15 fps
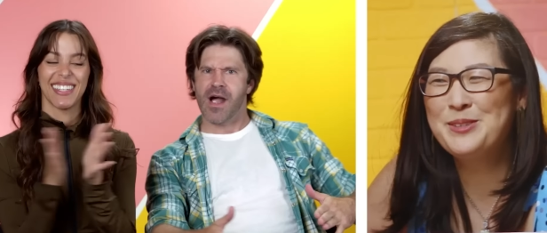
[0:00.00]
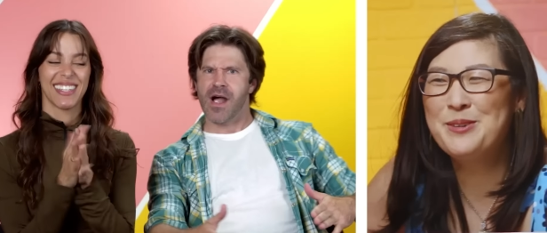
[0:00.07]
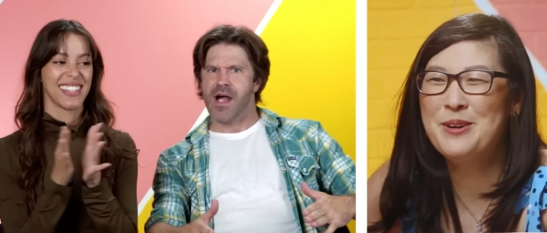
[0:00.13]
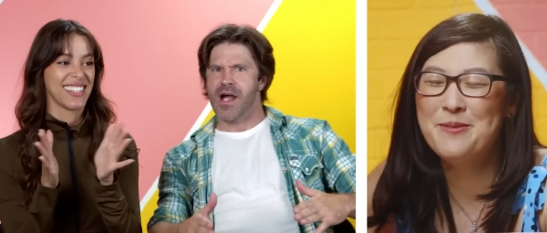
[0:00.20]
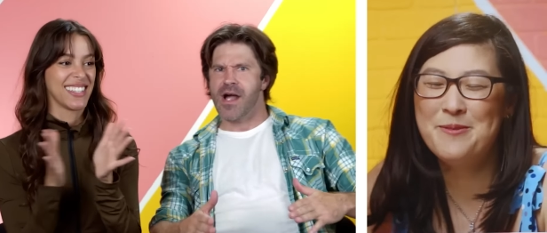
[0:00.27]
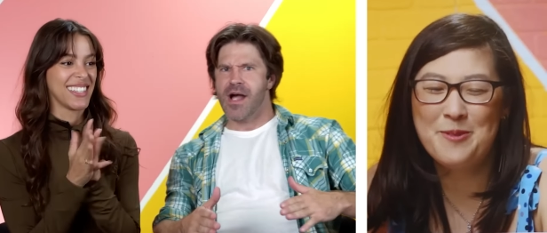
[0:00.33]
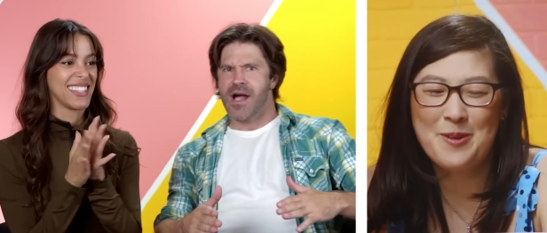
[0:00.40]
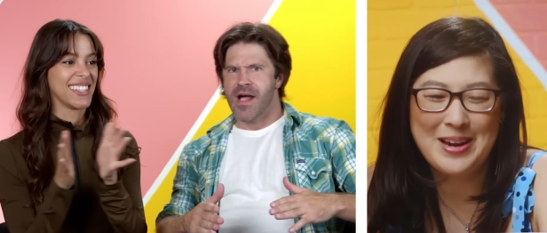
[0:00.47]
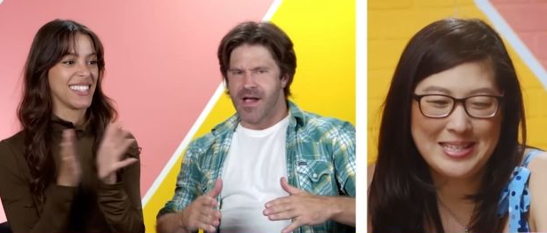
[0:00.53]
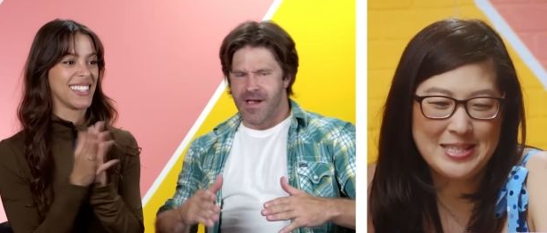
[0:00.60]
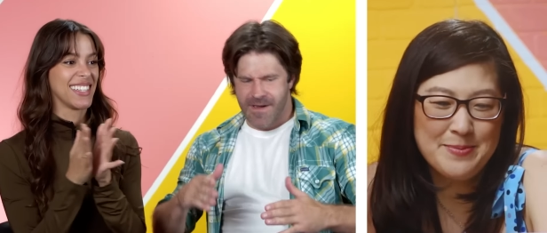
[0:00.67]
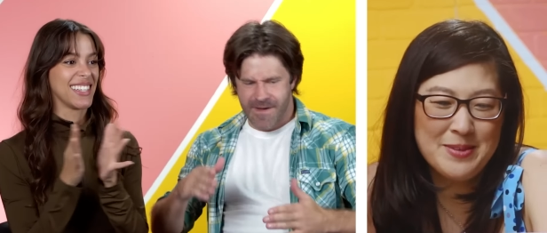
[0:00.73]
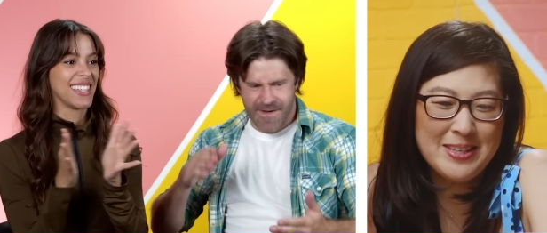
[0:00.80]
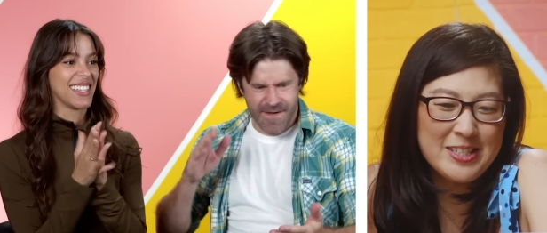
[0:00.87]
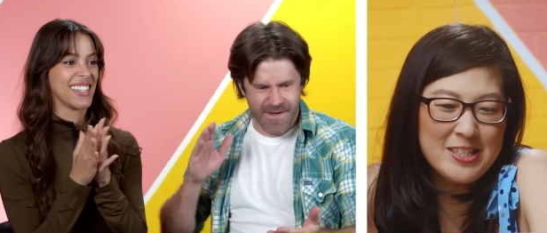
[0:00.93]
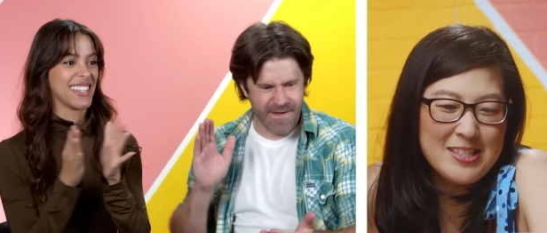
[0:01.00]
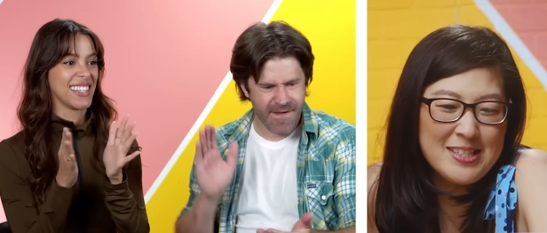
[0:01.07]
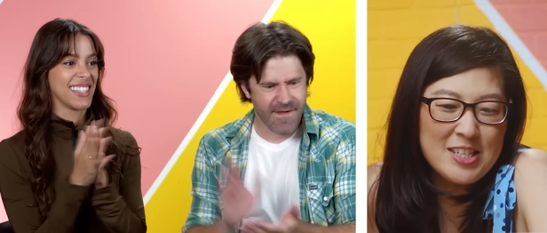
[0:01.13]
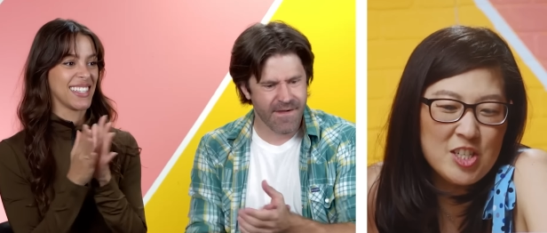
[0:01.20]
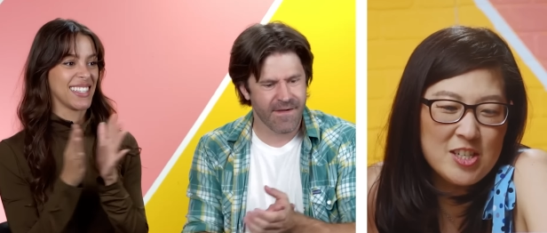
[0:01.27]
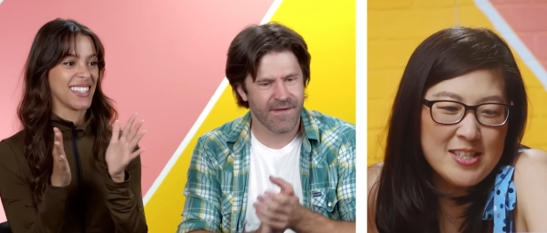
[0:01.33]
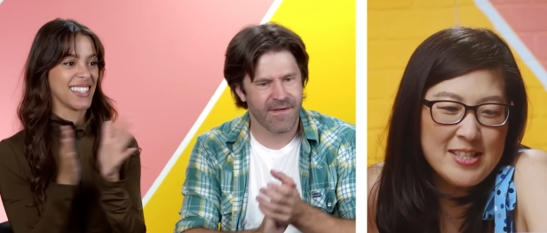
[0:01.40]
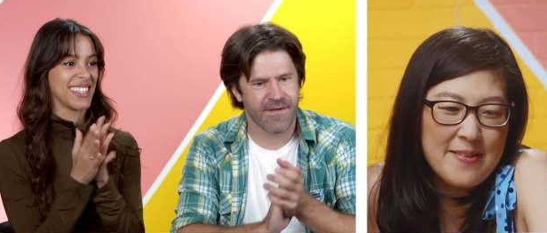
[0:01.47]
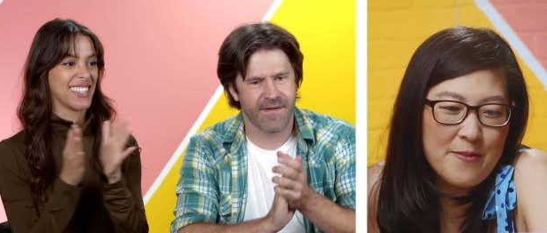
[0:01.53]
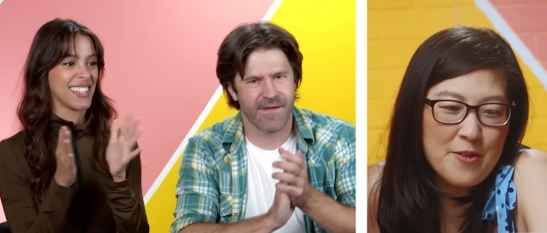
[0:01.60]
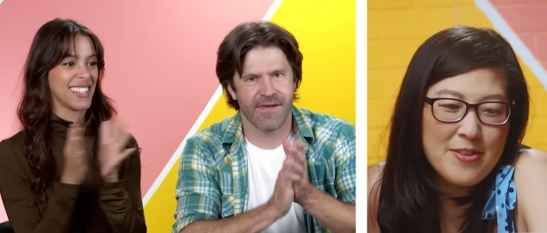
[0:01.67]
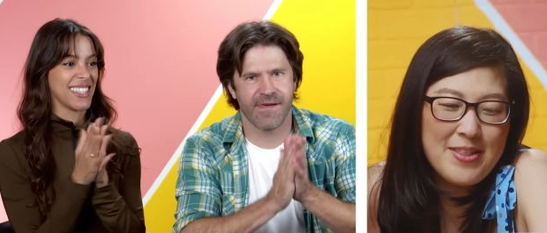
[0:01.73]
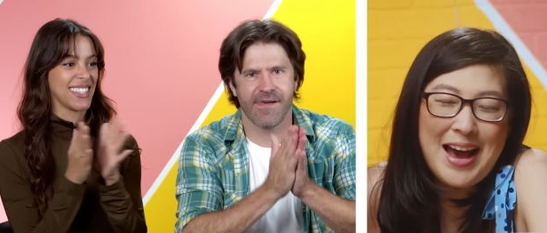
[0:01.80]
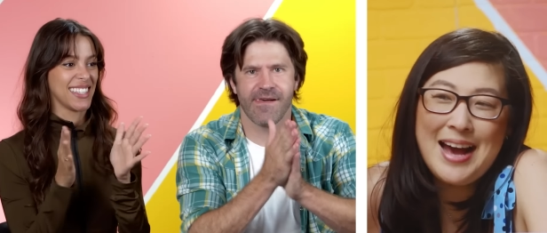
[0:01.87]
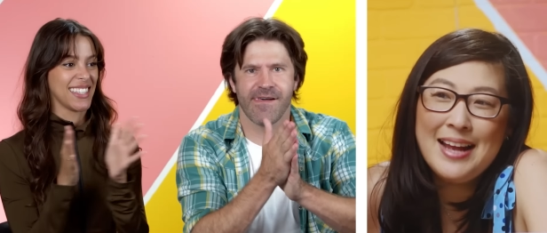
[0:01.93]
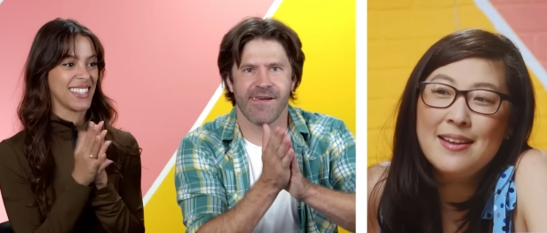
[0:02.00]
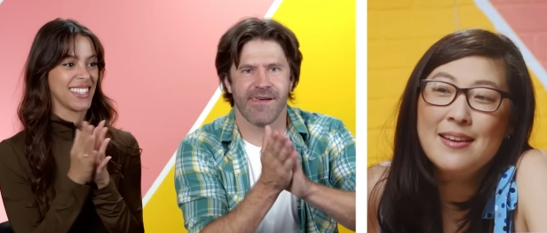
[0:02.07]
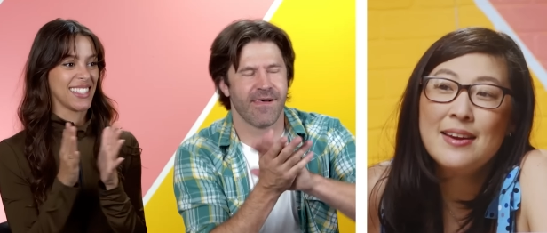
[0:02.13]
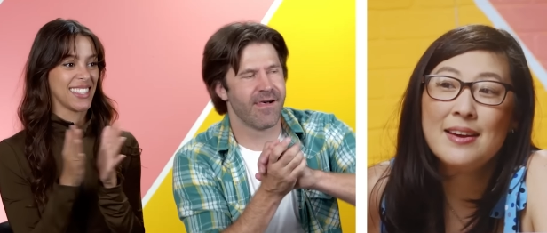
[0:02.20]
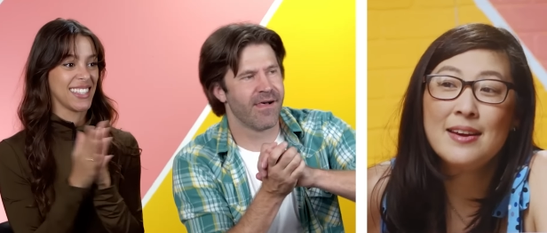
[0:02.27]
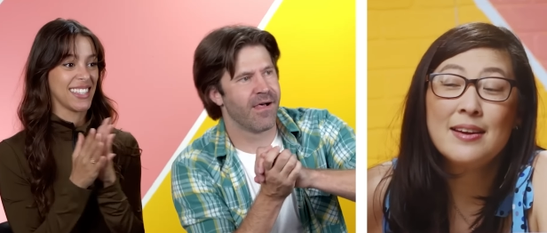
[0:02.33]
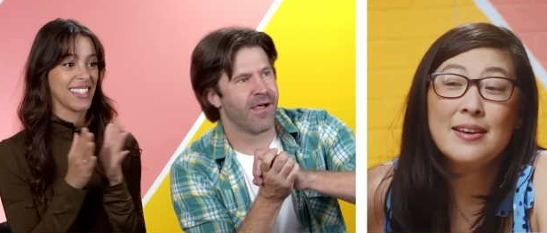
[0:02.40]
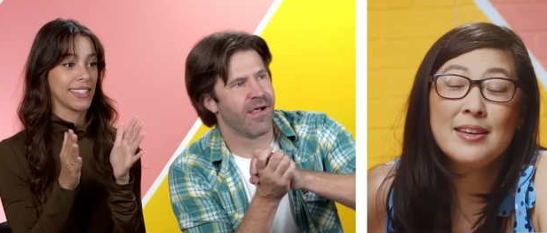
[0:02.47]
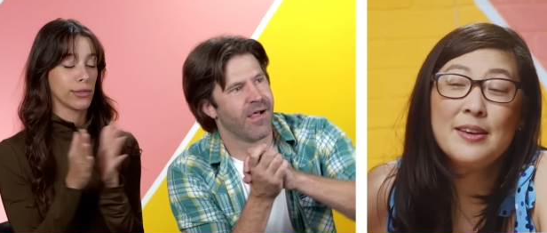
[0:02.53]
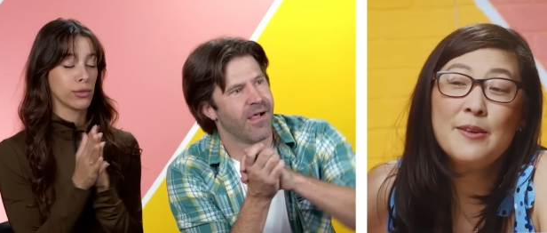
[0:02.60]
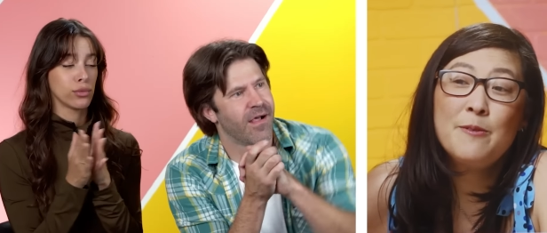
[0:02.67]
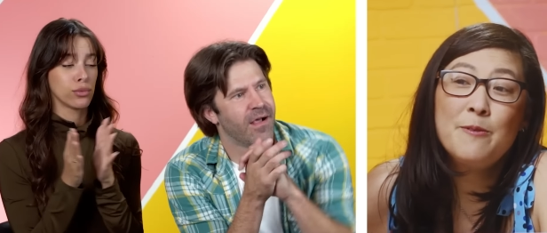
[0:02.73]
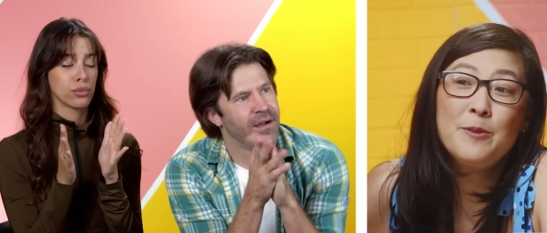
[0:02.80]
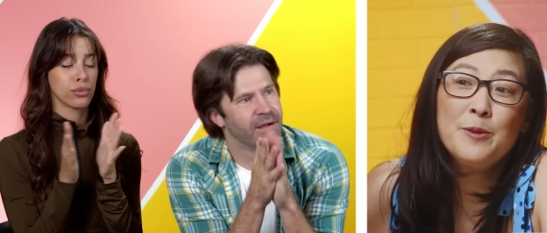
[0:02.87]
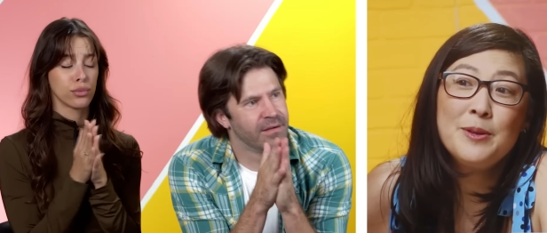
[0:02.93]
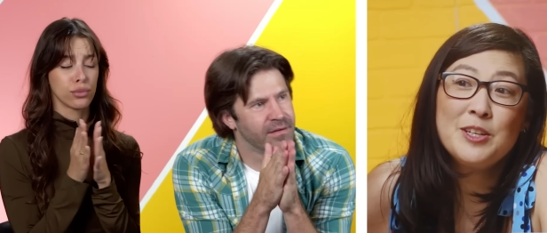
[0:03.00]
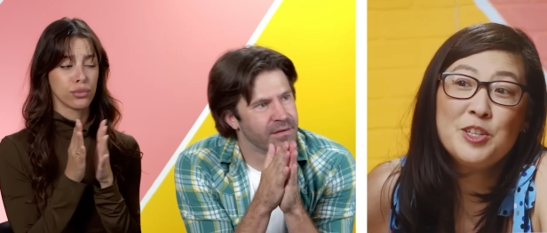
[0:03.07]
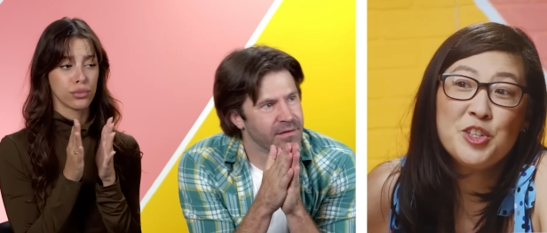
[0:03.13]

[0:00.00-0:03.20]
Speaker 1: to avoid some delicious dishes, and for that, give food a